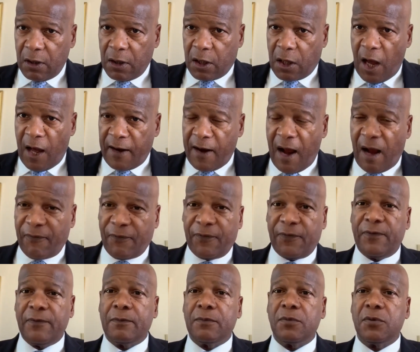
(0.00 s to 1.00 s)
cut off,
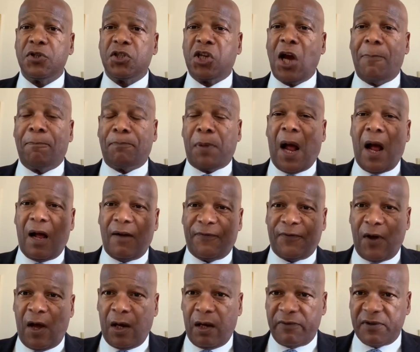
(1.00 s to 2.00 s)
chopped
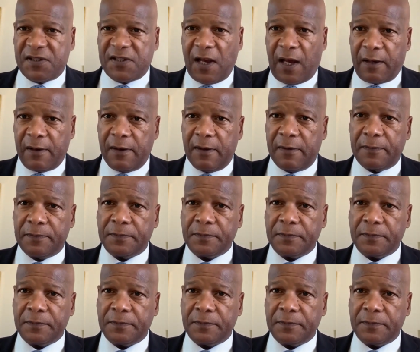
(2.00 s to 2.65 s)
off all of a sudden.